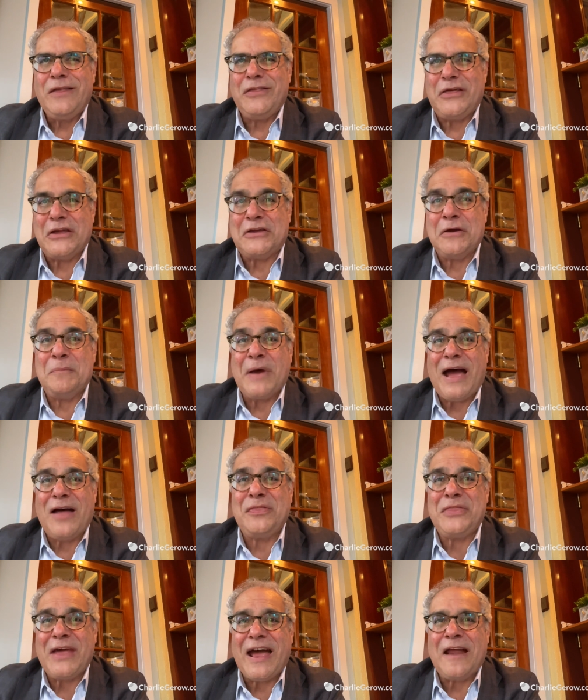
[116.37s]
Think
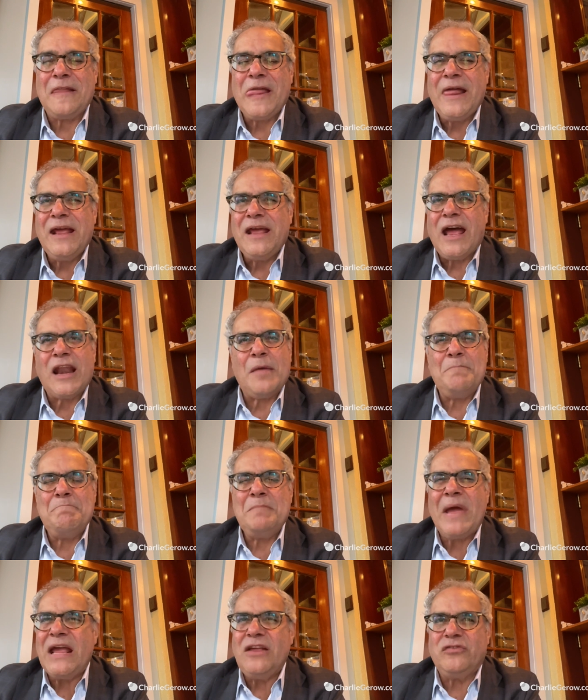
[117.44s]
about that. An
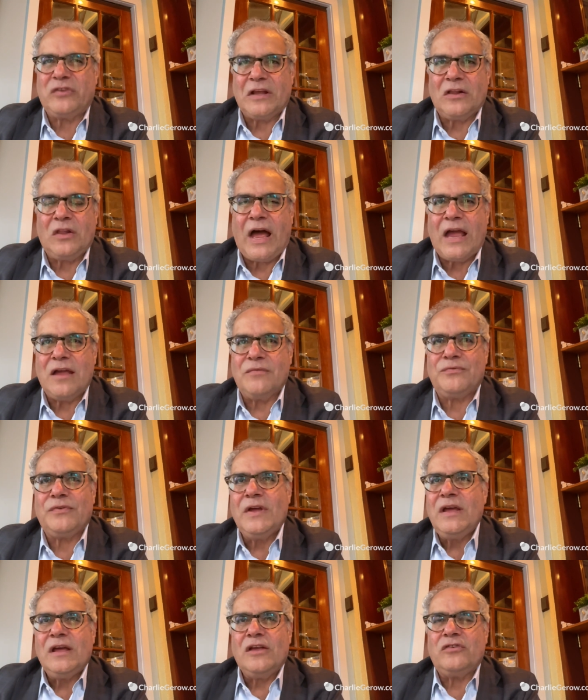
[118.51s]
amazing life,
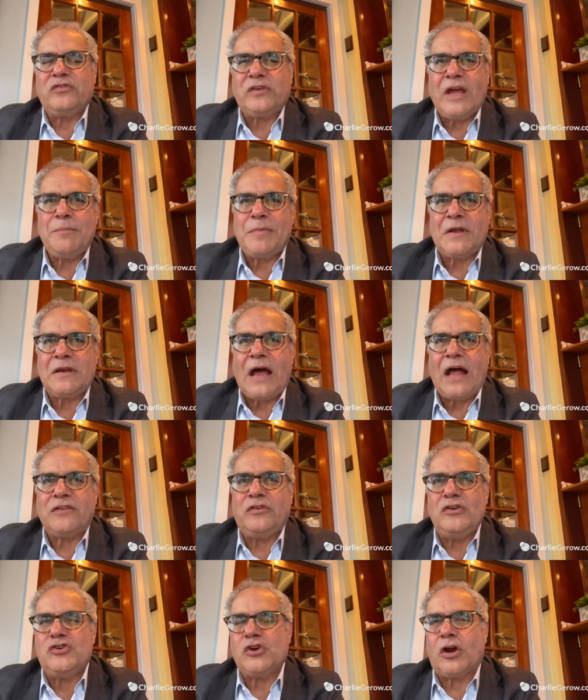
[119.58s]
escaping
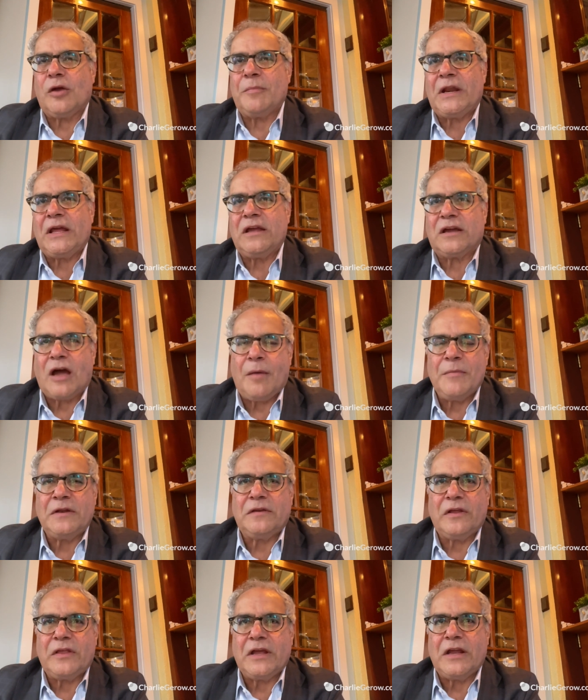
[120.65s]
Nazi Germany, coming
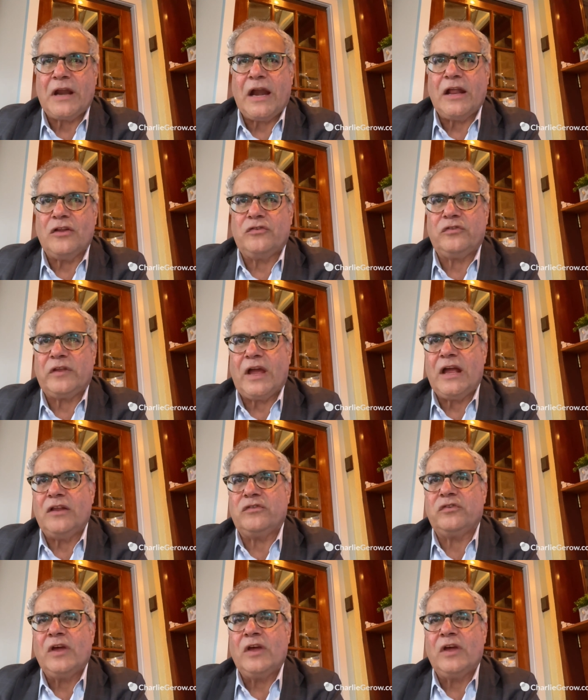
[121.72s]
to the United States,